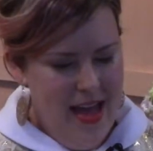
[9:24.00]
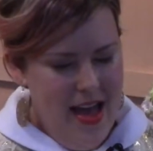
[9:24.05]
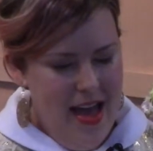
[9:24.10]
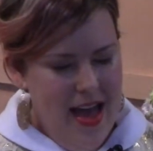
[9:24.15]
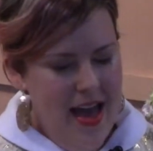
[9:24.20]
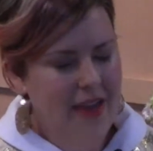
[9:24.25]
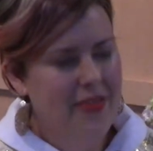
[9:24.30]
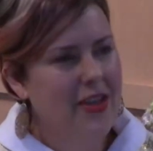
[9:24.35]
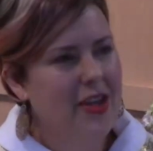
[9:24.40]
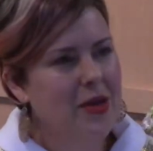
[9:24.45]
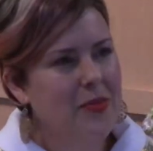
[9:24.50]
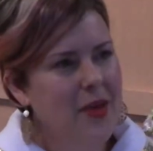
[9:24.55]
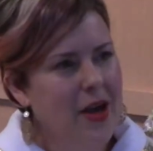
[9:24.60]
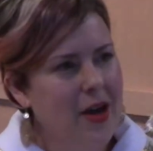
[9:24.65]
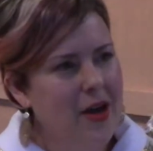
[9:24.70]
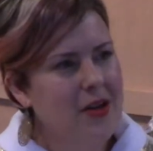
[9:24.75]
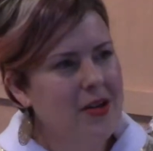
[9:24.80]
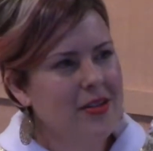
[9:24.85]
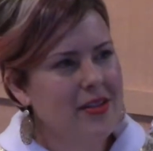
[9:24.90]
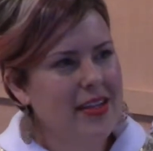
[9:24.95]
and then
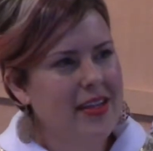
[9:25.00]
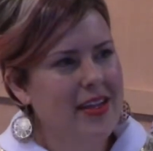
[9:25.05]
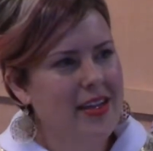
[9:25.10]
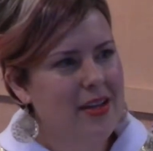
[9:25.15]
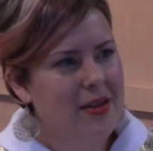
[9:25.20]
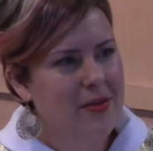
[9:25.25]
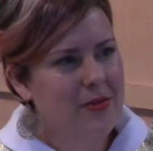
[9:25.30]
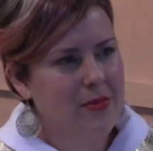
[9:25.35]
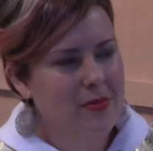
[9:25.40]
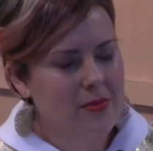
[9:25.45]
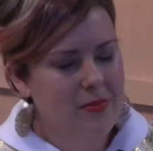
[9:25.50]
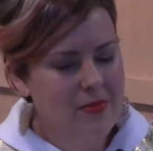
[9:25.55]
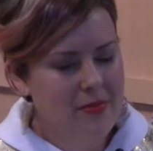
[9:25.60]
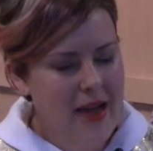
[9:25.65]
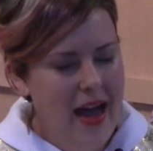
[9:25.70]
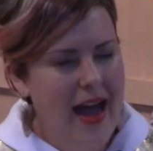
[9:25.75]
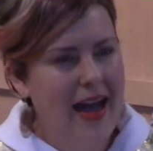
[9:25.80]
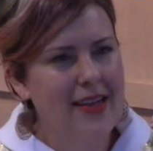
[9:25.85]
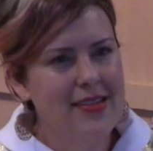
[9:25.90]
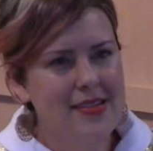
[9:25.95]
apparently
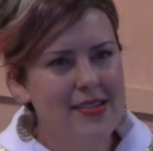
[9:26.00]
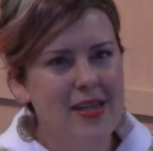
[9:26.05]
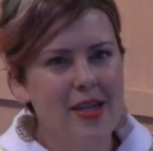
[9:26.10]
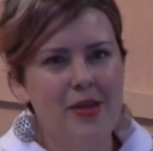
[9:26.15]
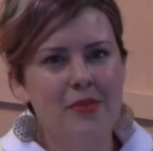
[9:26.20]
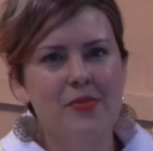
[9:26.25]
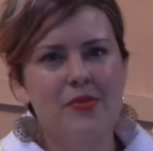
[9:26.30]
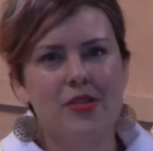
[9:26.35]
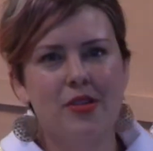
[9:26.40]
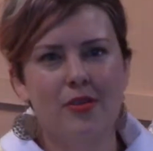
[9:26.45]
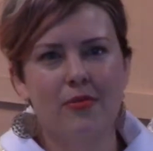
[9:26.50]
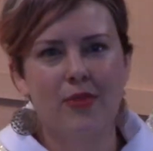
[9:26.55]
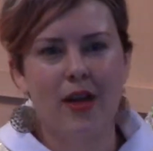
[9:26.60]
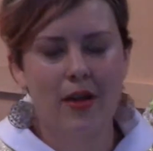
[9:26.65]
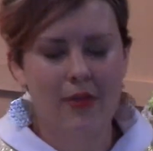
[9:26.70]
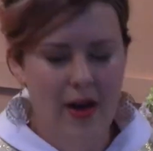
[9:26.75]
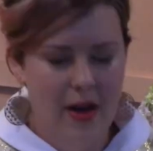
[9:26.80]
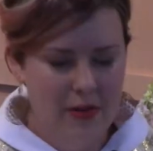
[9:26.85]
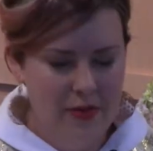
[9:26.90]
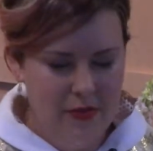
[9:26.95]
asked him to row
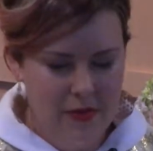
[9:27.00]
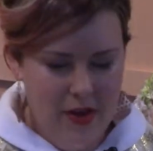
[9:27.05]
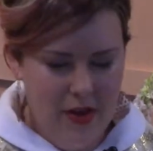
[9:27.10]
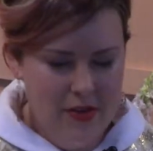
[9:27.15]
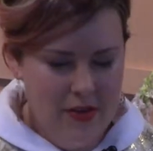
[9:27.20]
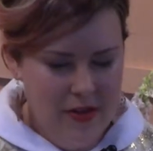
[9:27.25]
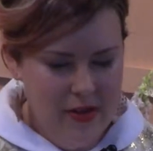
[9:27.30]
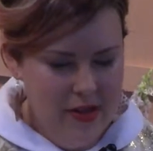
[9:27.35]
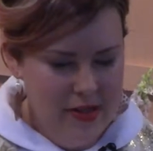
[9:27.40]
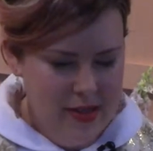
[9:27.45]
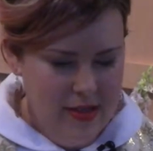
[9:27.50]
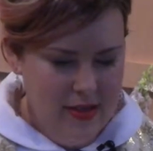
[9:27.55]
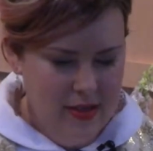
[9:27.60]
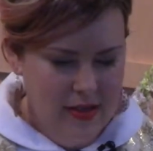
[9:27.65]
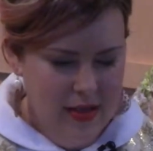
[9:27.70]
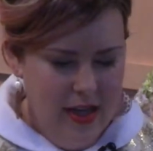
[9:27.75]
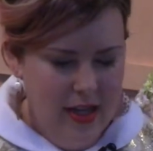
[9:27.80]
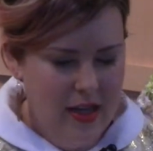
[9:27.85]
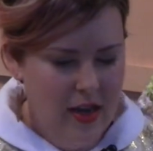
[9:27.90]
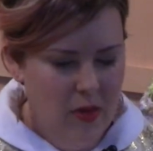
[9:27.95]
out further into the
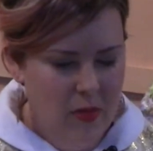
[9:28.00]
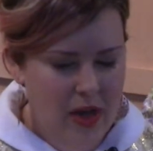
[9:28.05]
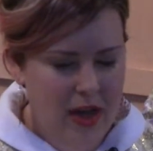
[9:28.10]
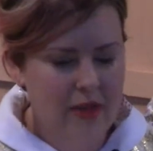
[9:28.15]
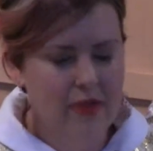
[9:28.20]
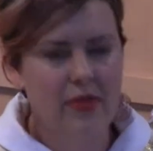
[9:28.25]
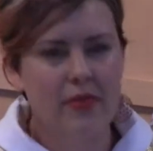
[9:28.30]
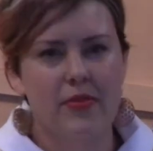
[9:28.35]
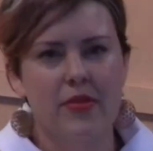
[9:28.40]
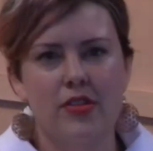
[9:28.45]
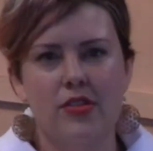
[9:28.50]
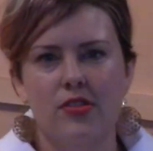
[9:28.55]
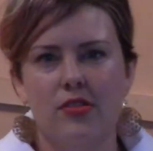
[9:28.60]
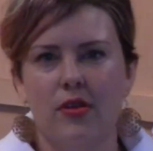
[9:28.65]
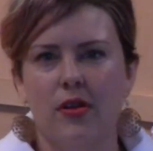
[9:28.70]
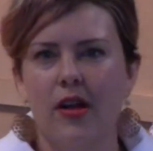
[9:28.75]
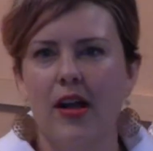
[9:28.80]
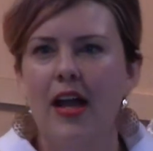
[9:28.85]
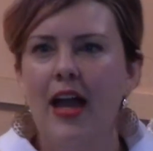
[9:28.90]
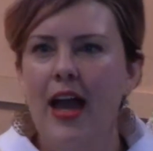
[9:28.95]
lake away from the
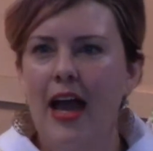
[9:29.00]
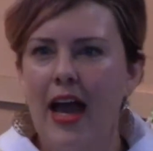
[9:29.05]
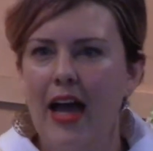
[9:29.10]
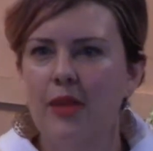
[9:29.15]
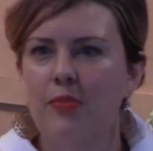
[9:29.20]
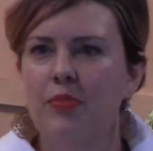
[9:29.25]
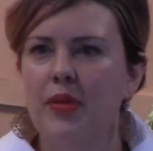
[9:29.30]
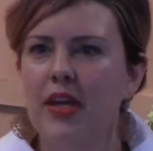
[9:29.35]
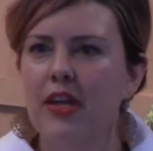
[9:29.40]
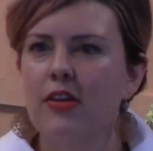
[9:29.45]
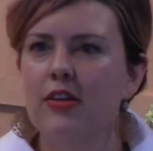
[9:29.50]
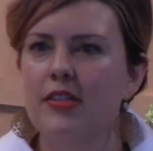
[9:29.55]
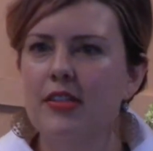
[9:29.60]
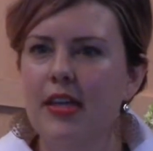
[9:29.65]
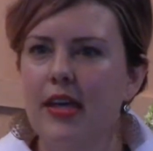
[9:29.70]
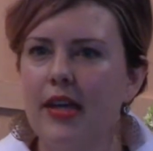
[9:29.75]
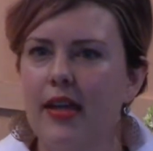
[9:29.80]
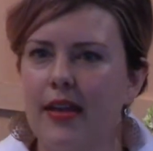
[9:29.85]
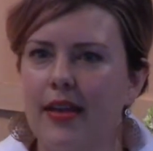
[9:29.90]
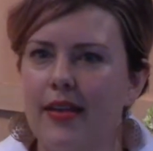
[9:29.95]
shore. And Peter
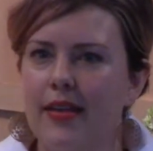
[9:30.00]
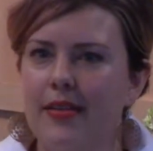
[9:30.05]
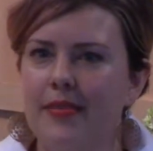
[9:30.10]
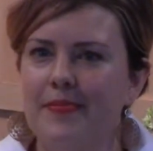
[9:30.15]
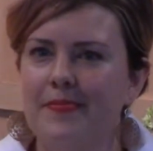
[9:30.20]
did it.